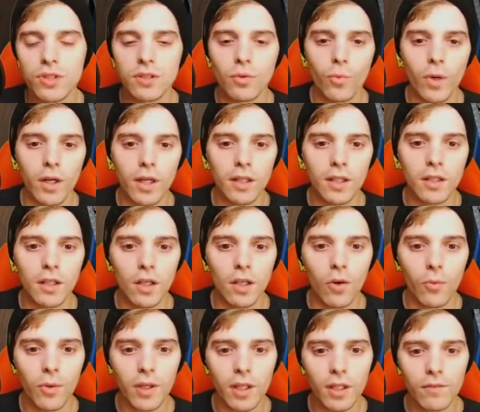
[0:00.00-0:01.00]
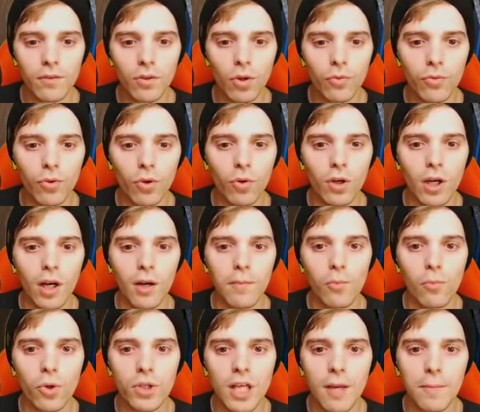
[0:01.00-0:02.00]
the one-hit KO. We can even go for
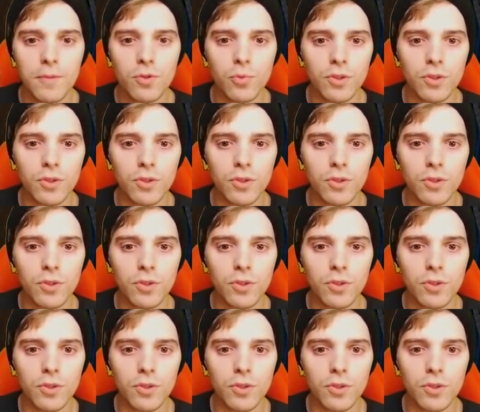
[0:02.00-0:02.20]
more damage